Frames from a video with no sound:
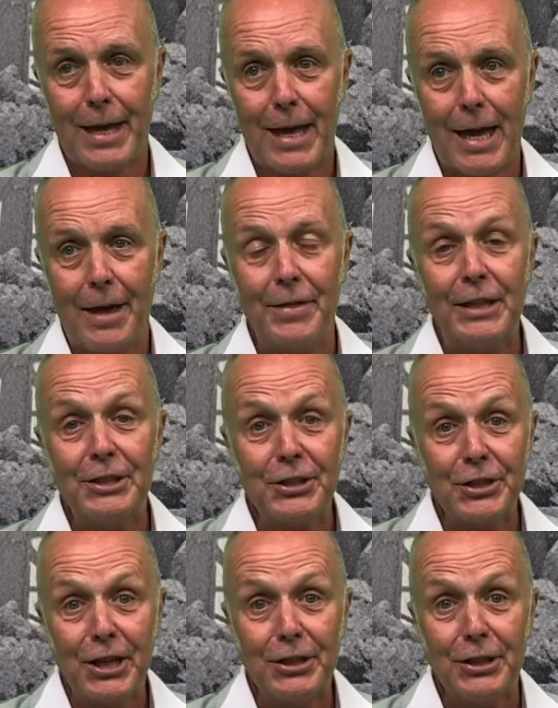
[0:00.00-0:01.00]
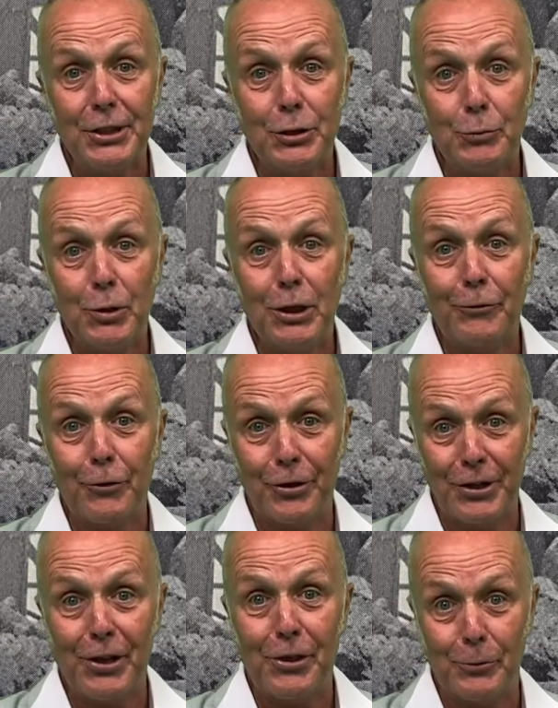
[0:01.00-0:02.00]
And they decided to work for
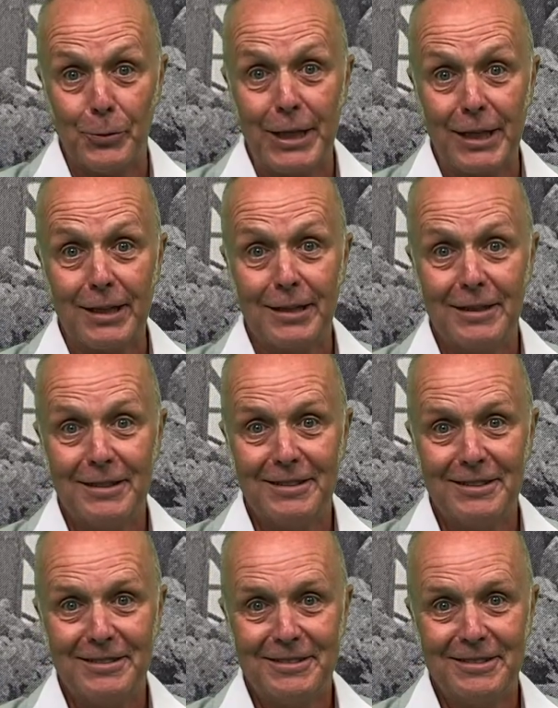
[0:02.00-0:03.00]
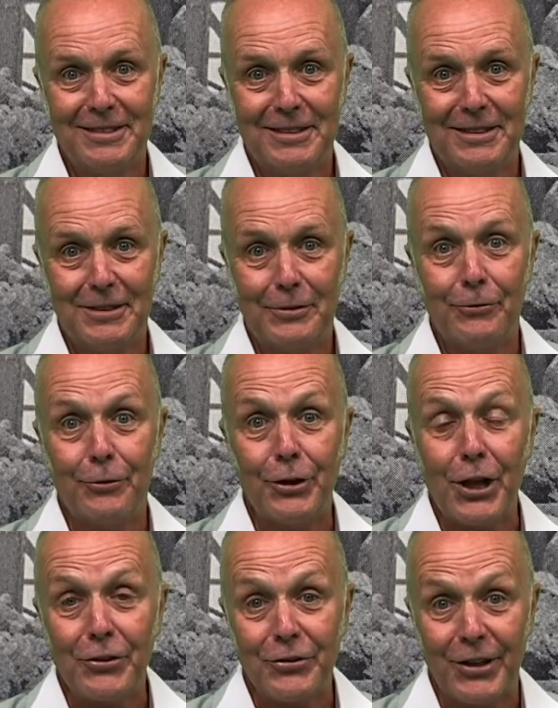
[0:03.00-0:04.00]
another week, for
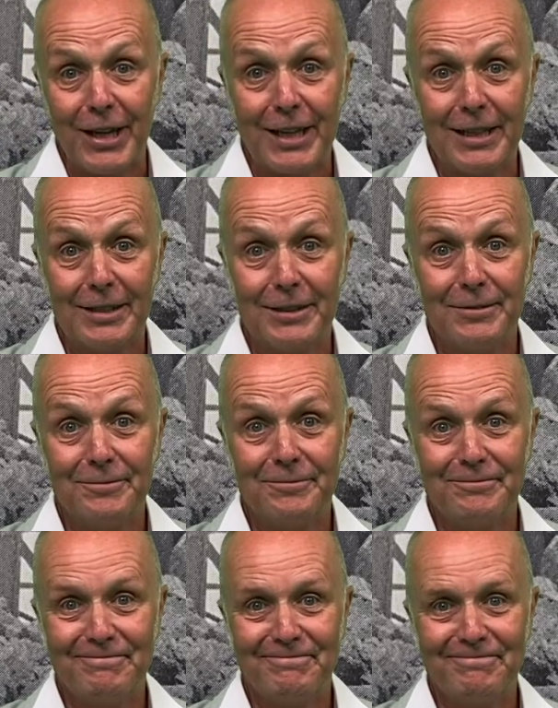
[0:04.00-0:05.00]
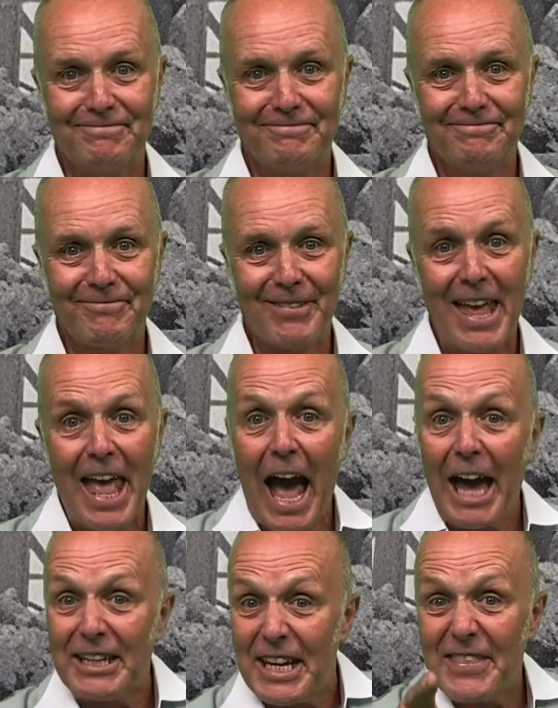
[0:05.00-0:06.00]
nothing.
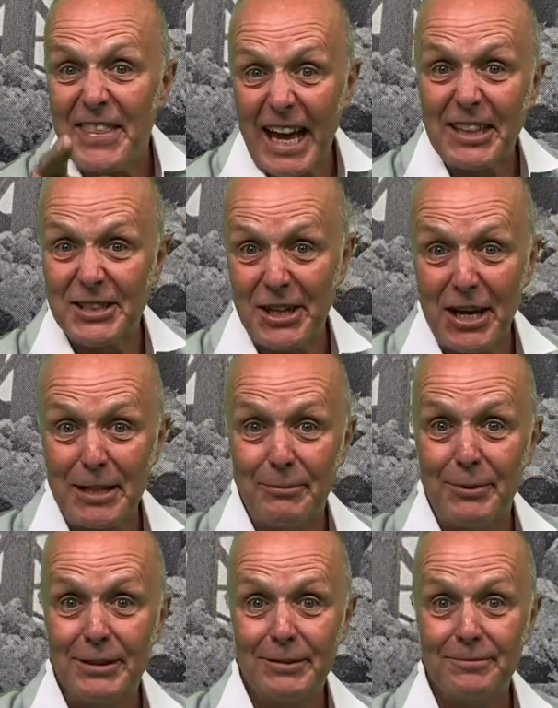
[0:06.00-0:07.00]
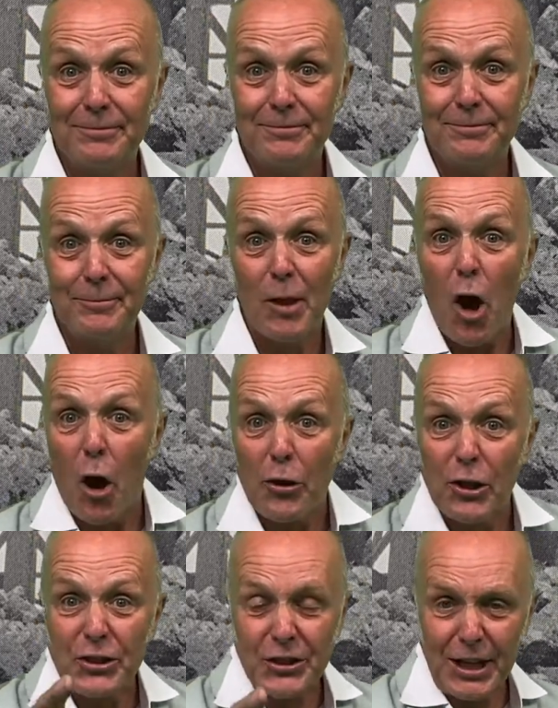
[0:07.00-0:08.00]
And in that time, on
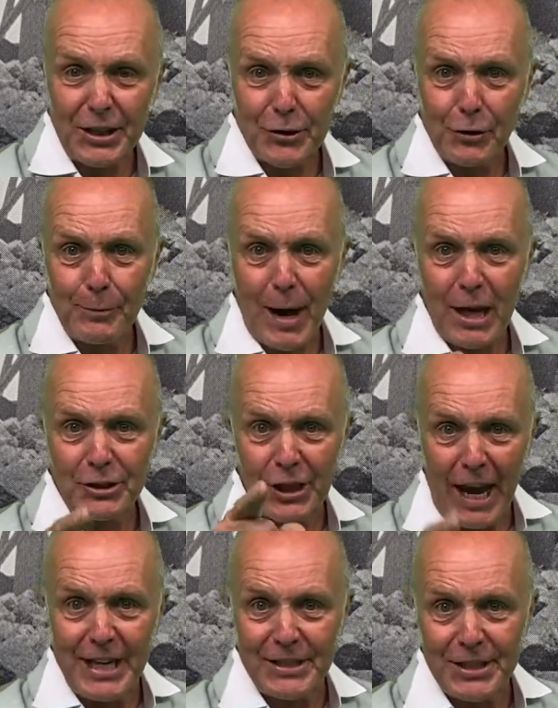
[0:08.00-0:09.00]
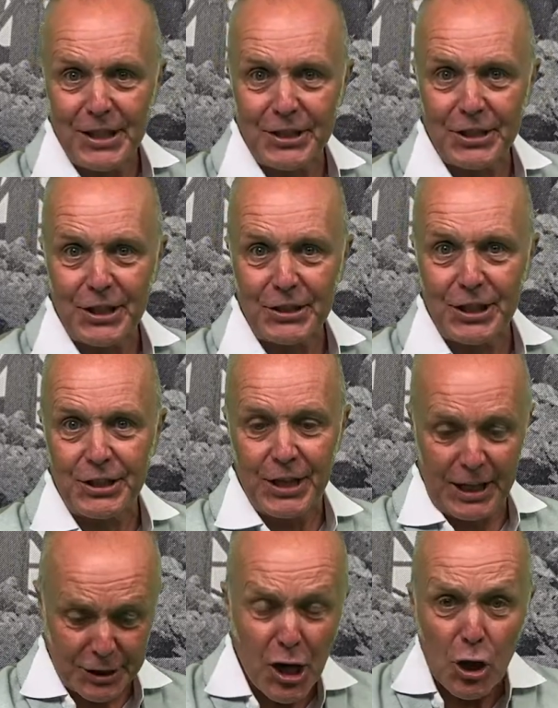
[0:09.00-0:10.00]
the 6th of March
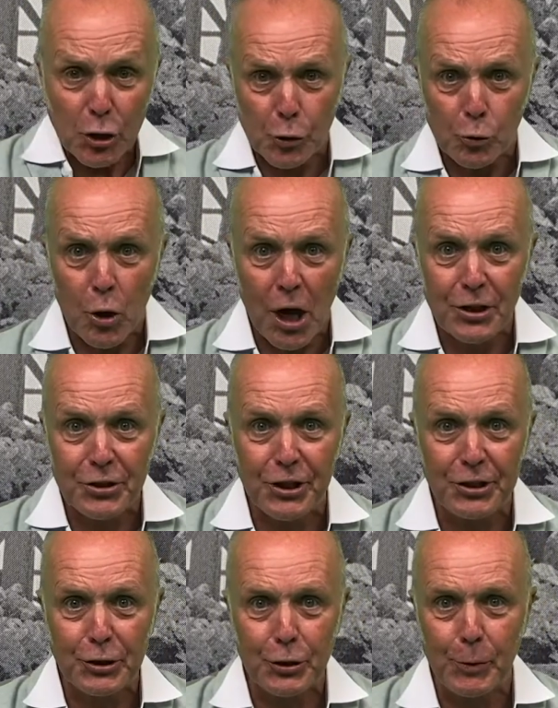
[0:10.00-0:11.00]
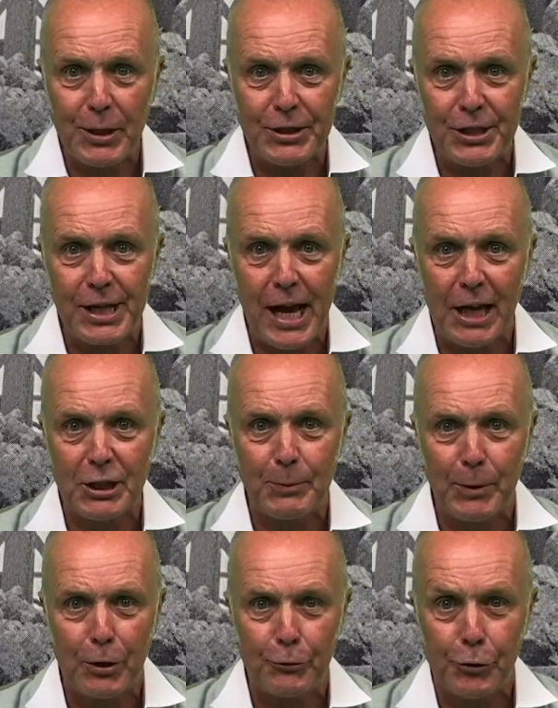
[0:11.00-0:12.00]
1866, 220 yards
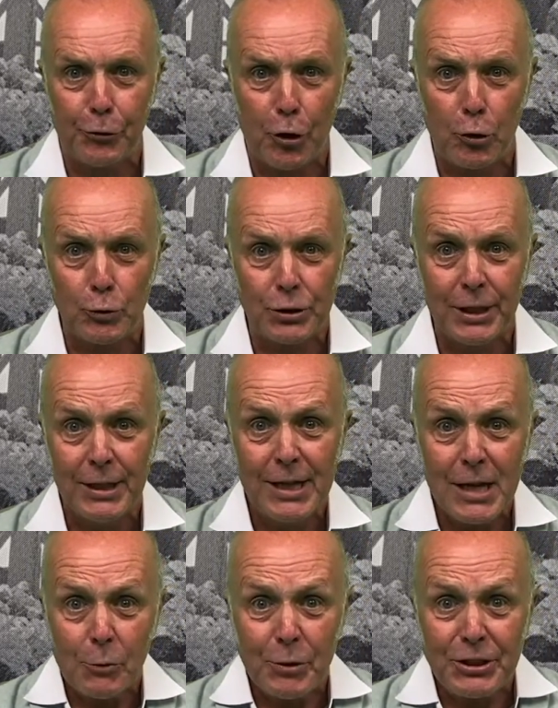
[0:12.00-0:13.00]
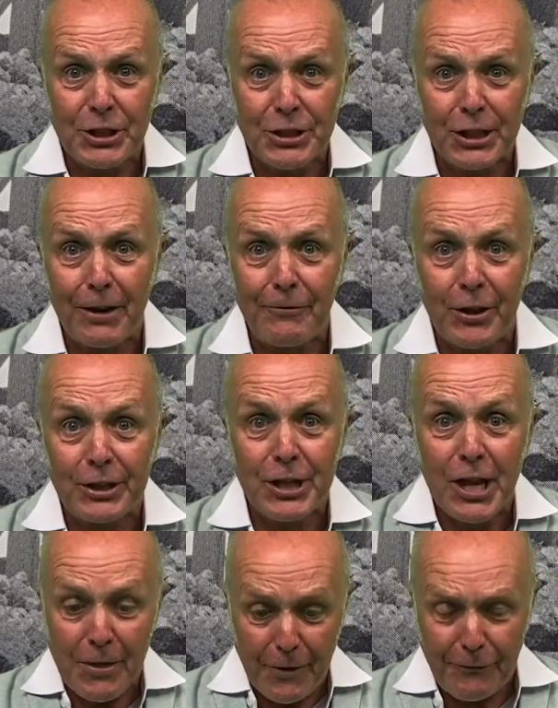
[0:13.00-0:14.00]
below the ground, we discovered
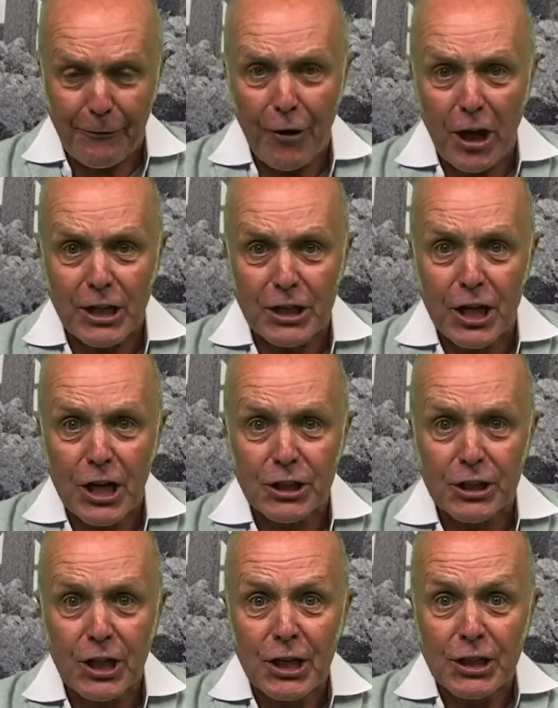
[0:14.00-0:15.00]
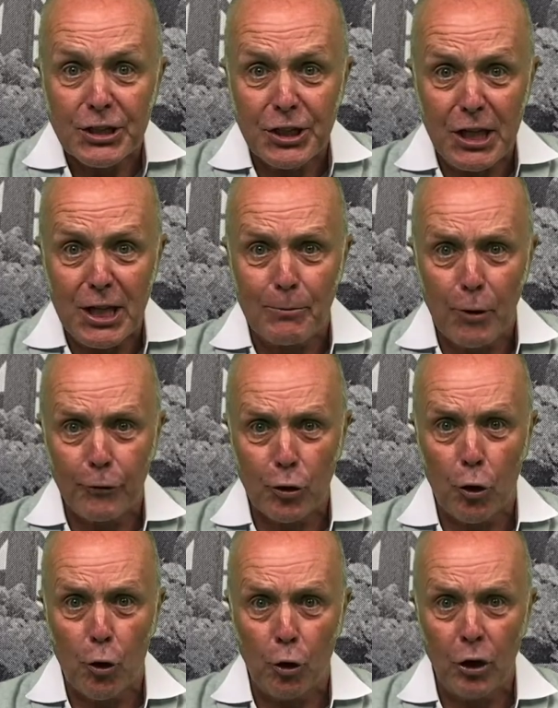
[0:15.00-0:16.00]
the finest seam of
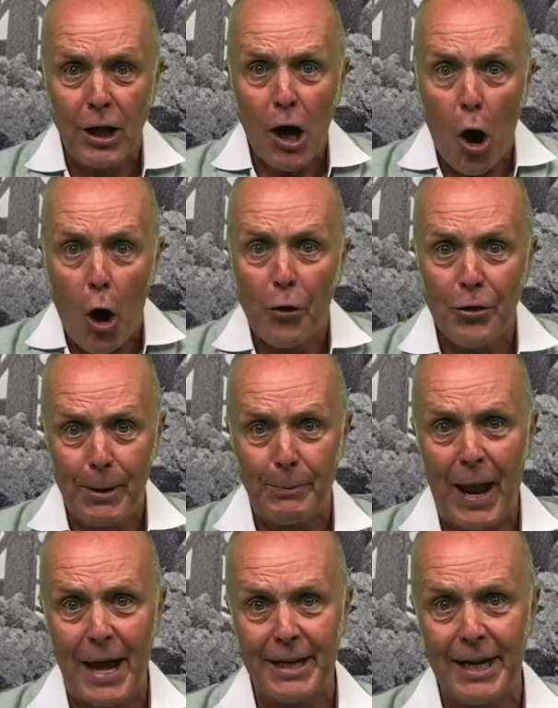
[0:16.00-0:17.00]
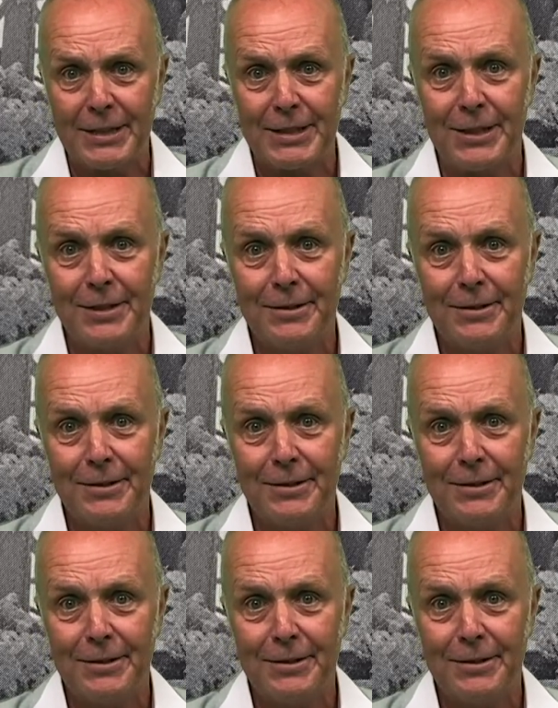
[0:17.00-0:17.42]
coal on the planet.